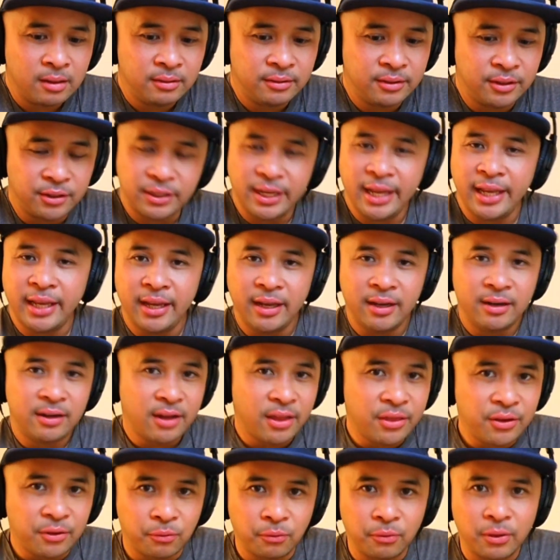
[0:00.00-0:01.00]
they're taking
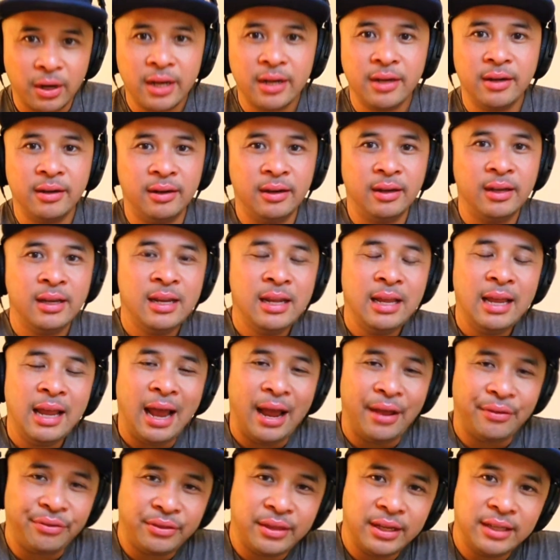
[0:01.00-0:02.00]
another run
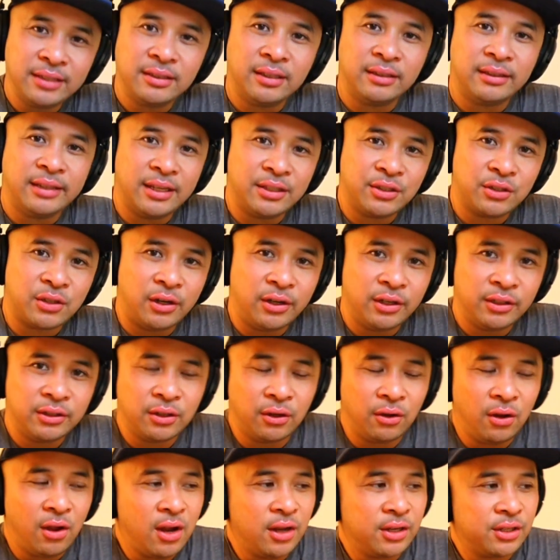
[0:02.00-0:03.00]
at things that they started
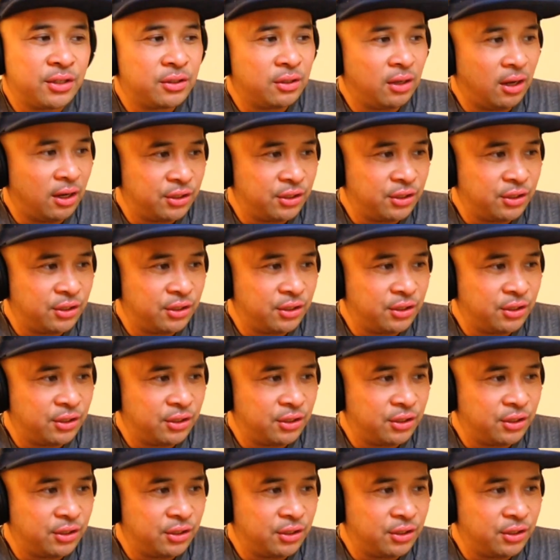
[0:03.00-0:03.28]
to launch,